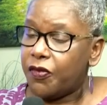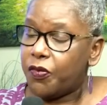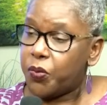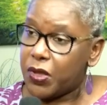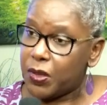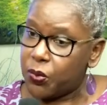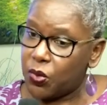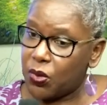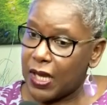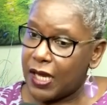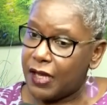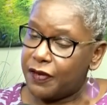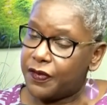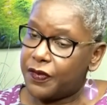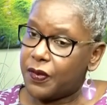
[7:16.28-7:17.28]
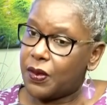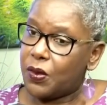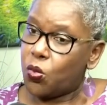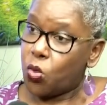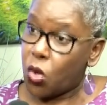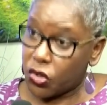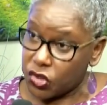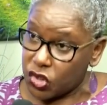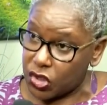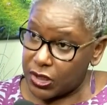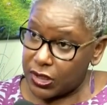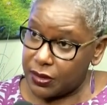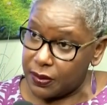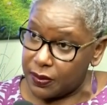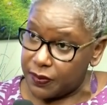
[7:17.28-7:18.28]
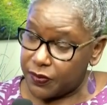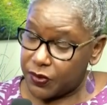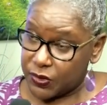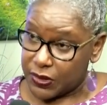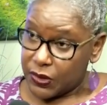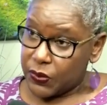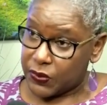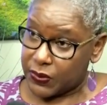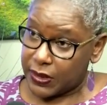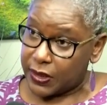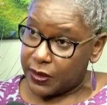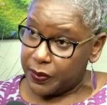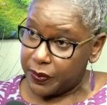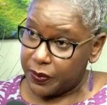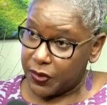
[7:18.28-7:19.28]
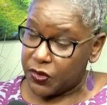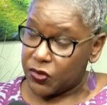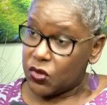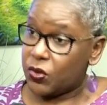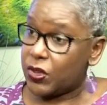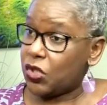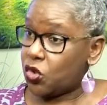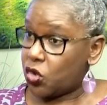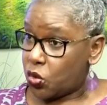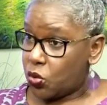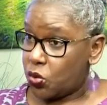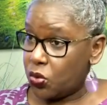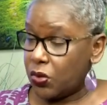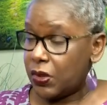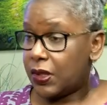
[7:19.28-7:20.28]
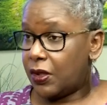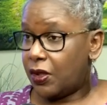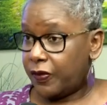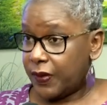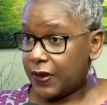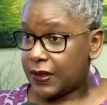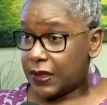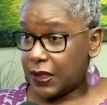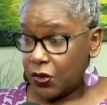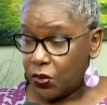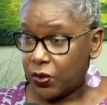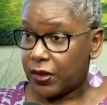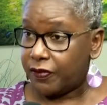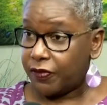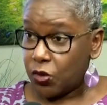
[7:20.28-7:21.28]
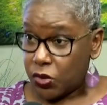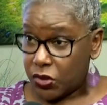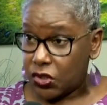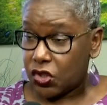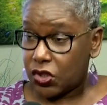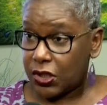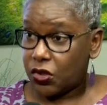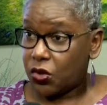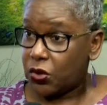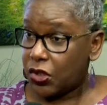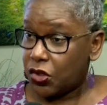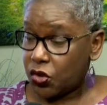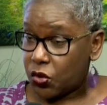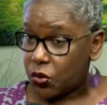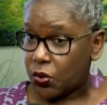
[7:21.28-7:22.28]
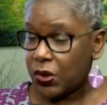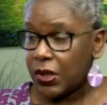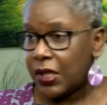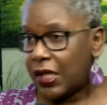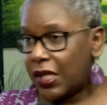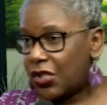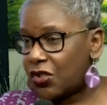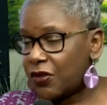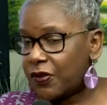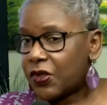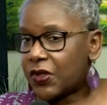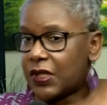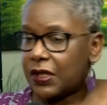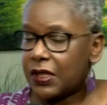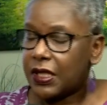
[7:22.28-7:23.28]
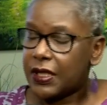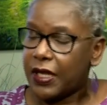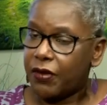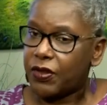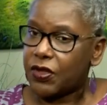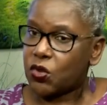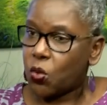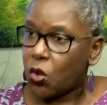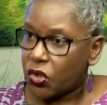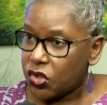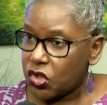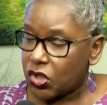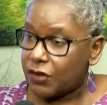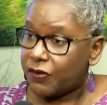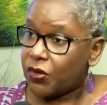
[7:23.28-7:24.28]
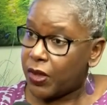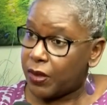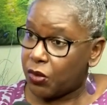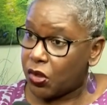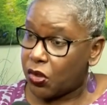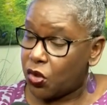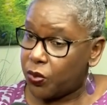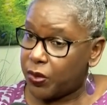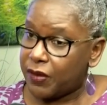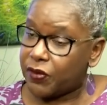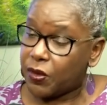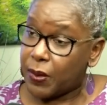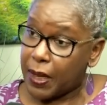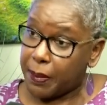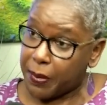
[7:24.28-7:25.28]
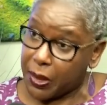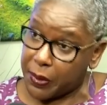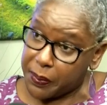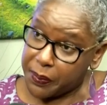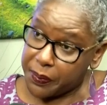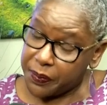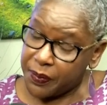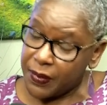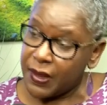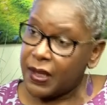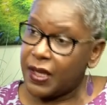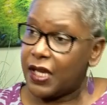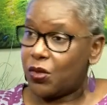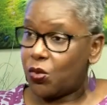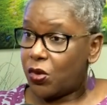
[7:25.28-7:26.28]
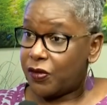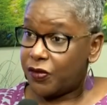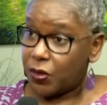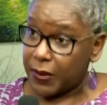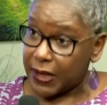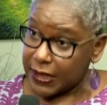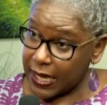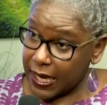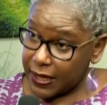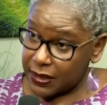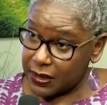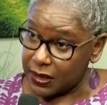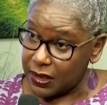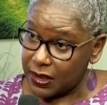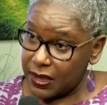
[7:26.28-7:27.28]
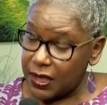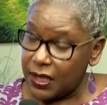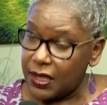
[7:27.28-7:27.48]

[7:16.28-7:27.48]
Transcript: if people have one gene for sickle cell, because you need two of the sickle, the faulty gene, you need two. Each of us inherits one gene for hemoglobin from our mom and one from our dad.